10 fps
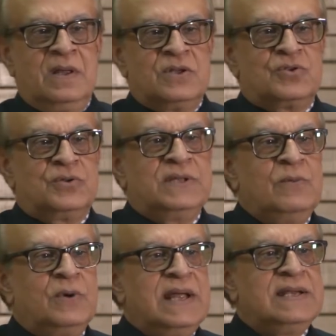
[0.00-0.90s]
So then
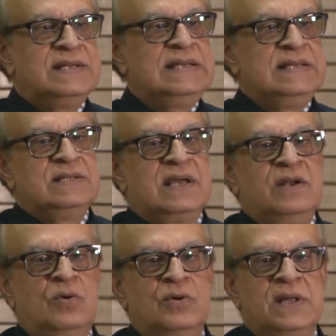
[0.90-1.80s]
what I did is, I
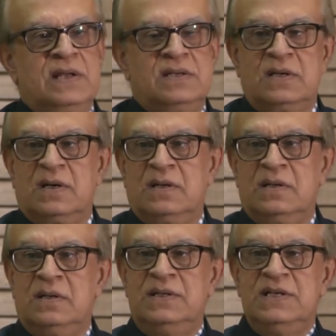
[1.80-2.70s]
know that
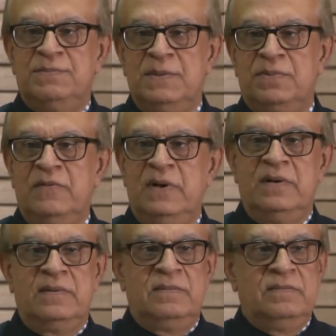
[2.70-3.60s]
these people will
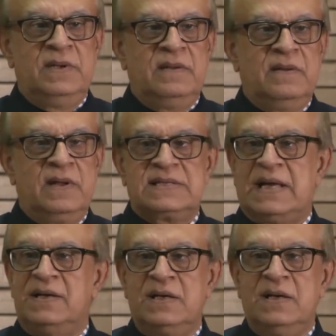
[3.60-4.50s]
be
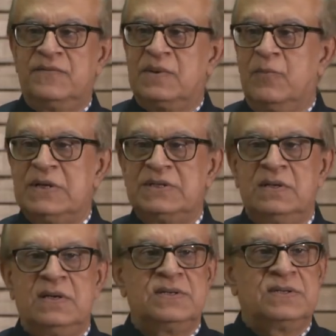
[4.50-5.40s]
excited if some
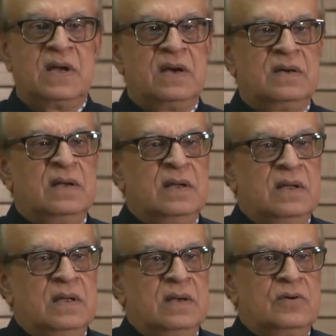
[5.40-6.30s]
Westerners are
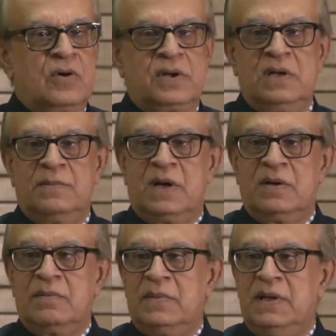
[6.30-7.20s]
talking
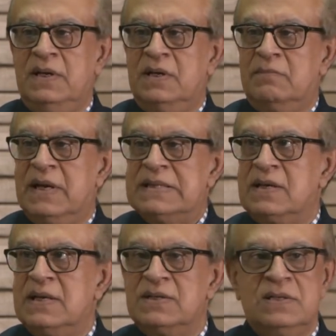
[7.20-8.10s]
about Indian mind
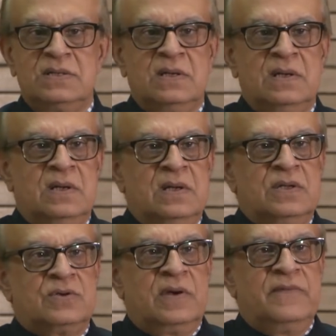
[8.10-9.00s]
sciences.
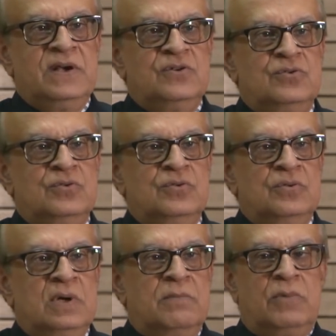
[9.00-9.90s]
So I went to
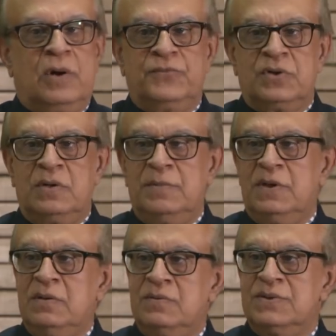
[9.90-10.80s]
Bob
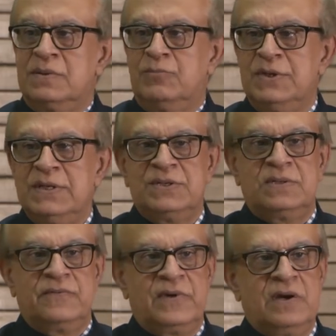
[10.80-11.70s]
Thurman, who's a Buddhist
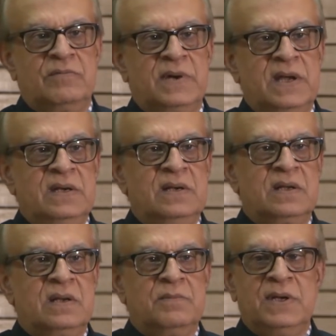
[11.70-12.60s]
friend of mine in
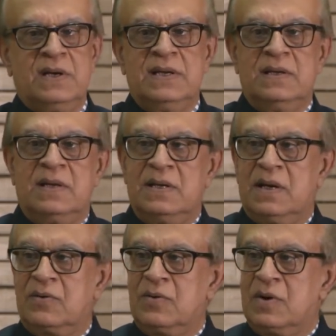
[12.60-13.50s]
Columbia, and
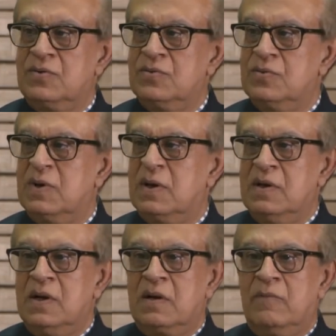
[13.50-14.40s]
I talked to
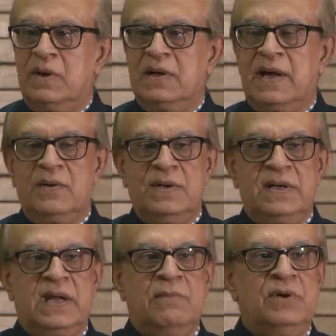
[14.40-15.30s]
one guy in
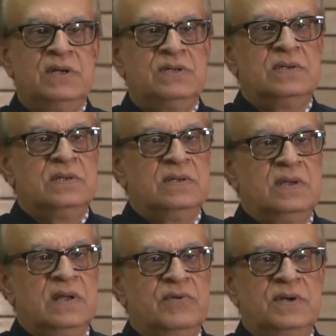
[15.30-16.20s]
Cambridge. He
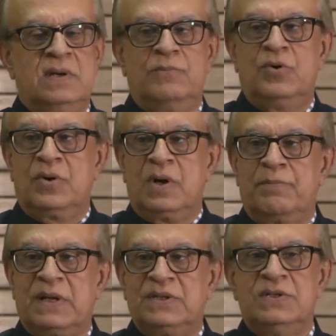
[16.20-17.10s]
had written a book on
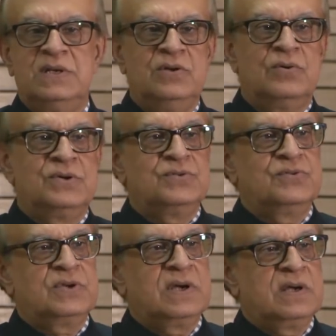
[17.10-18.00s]
Patanjali Yoga
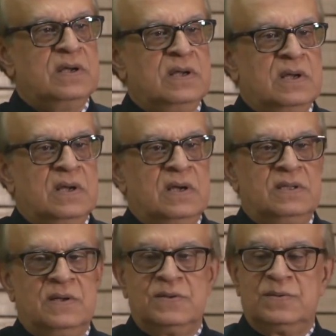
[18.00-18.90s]
Sutra.
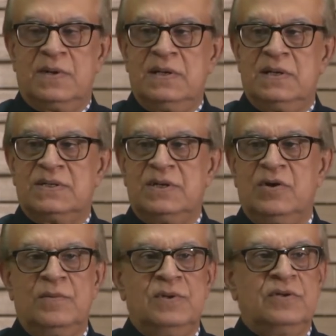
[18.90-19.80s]
There was one Sri
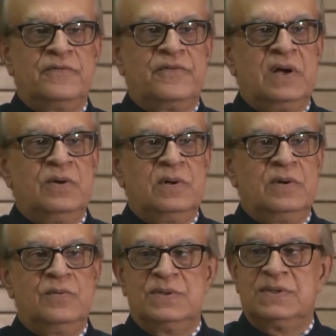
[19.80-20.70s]
Aurobindo follower
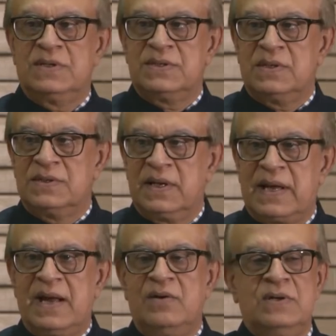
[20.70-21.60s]
who was a
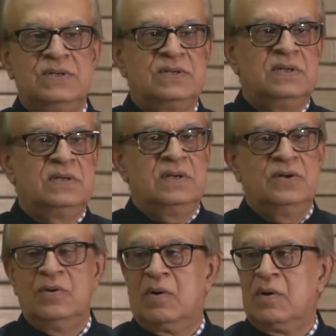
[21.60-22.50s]
psychiatrist in
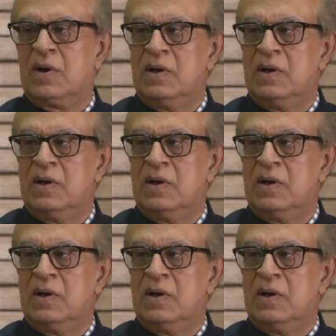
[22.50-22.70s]
New York.